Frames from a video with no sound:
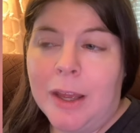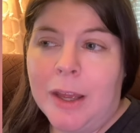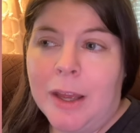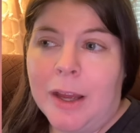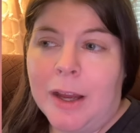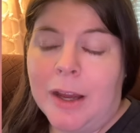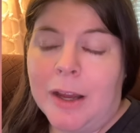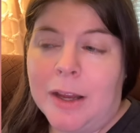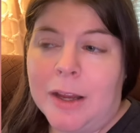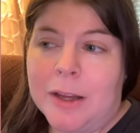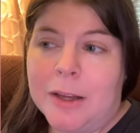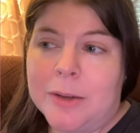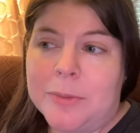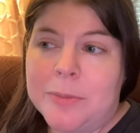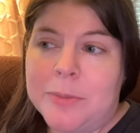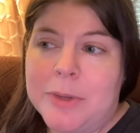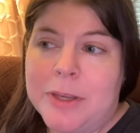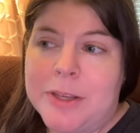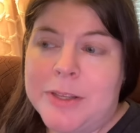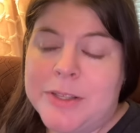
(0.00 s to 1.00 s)

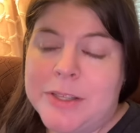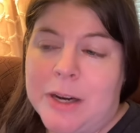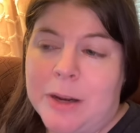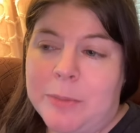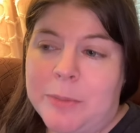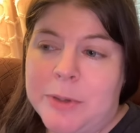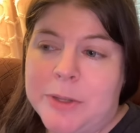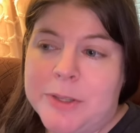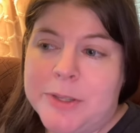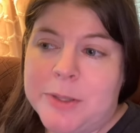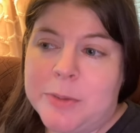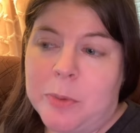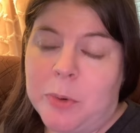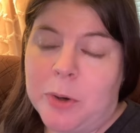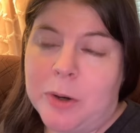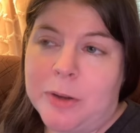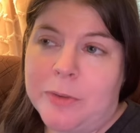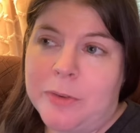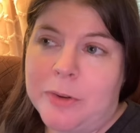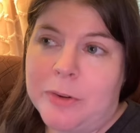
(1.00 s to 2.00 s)
Um, he's not being
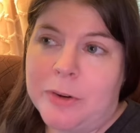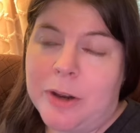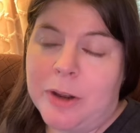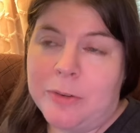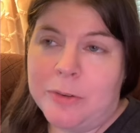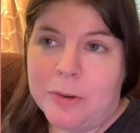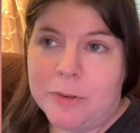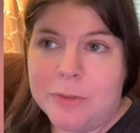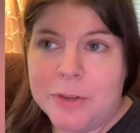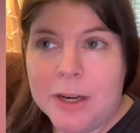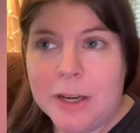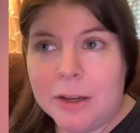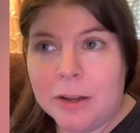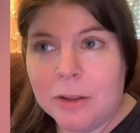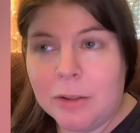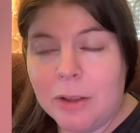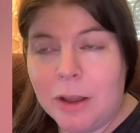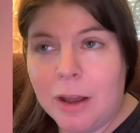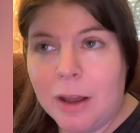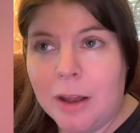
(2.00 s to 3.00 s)
supportive enough of
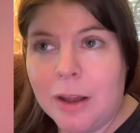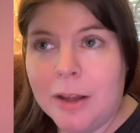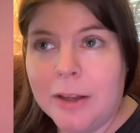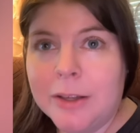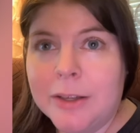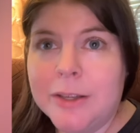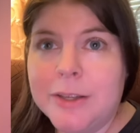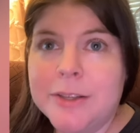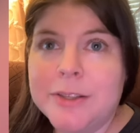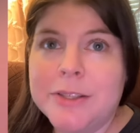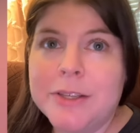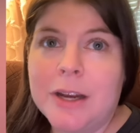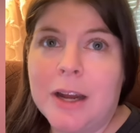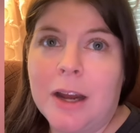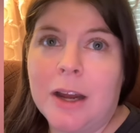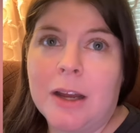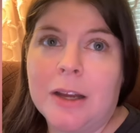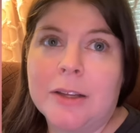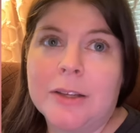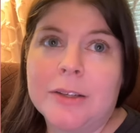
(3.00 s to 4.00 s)
Nicola. He's
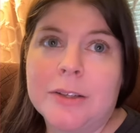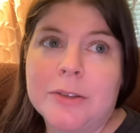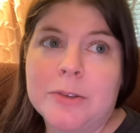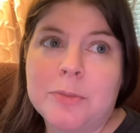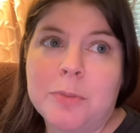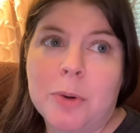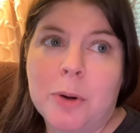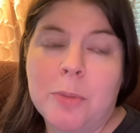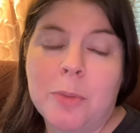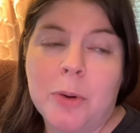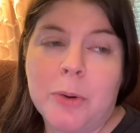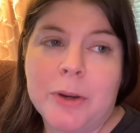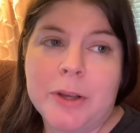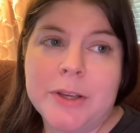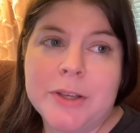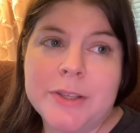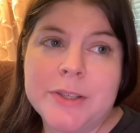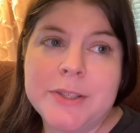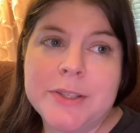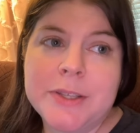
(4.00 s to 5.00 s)
not promoting
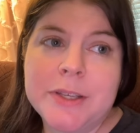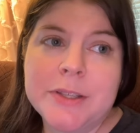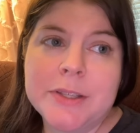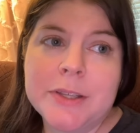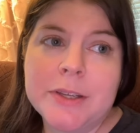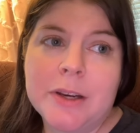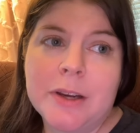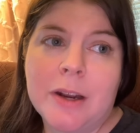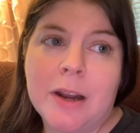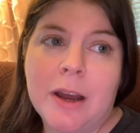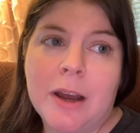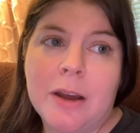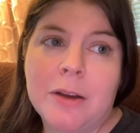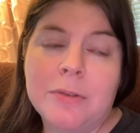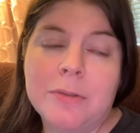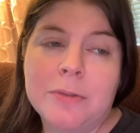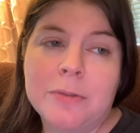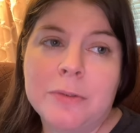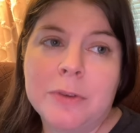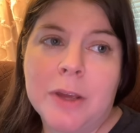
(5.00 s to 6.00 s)
his season enough.
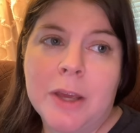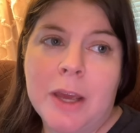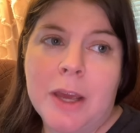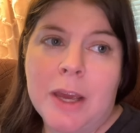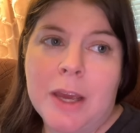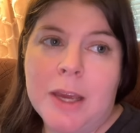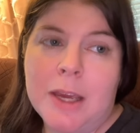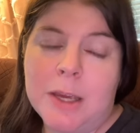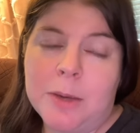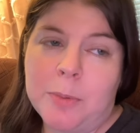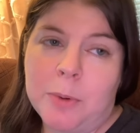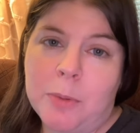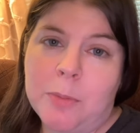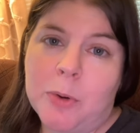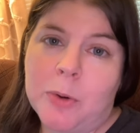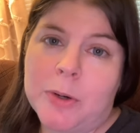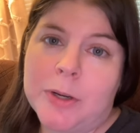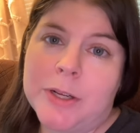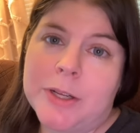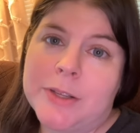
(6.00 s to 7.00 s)
He
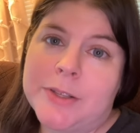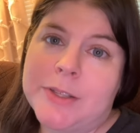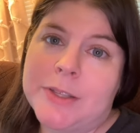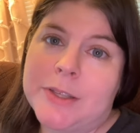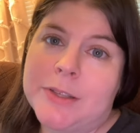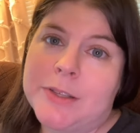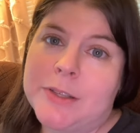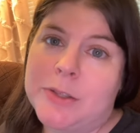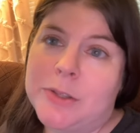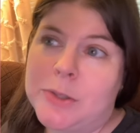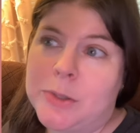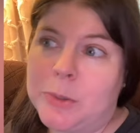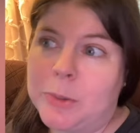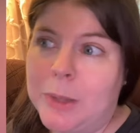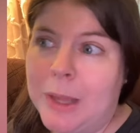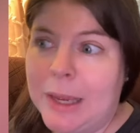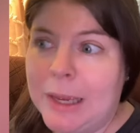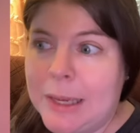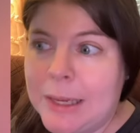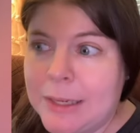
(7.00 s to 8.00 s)
promoted his season too
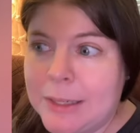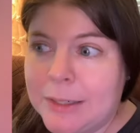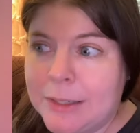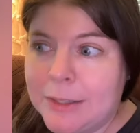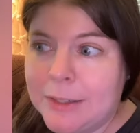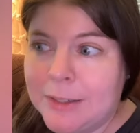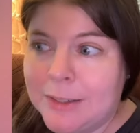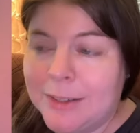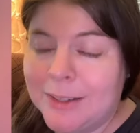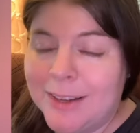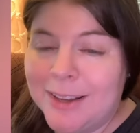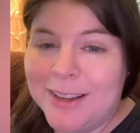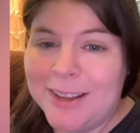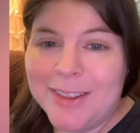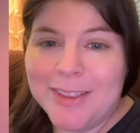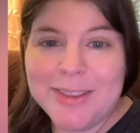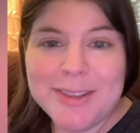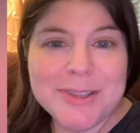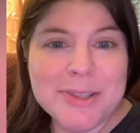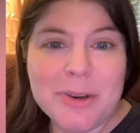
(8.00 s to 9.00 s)
late.
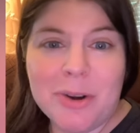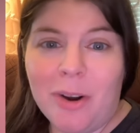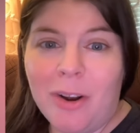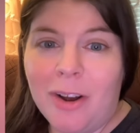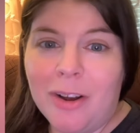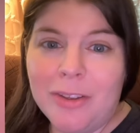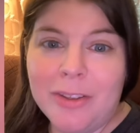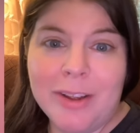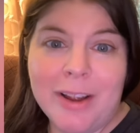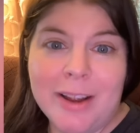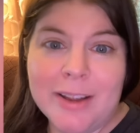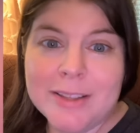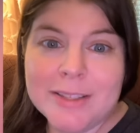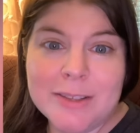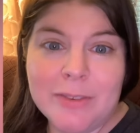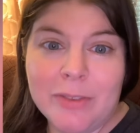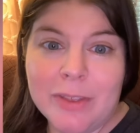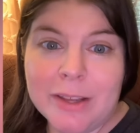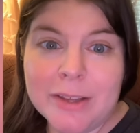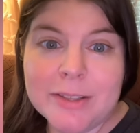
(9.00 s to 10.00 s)
These are all the kinds
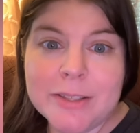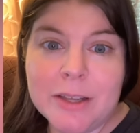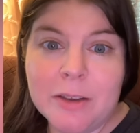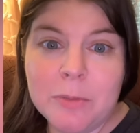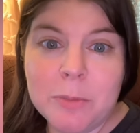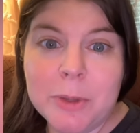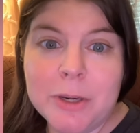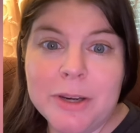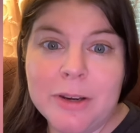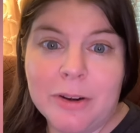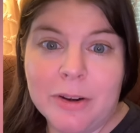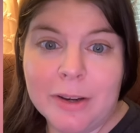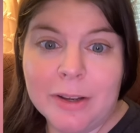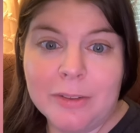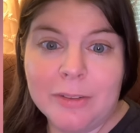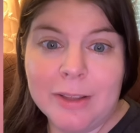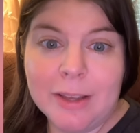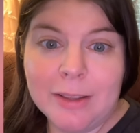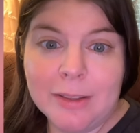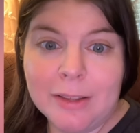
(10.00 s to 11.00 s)
of things I've been
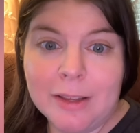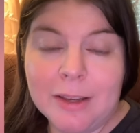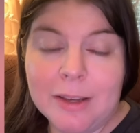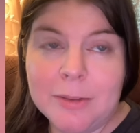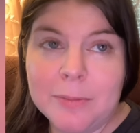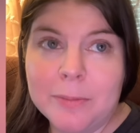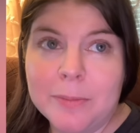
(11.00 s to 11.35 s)
hearing lately.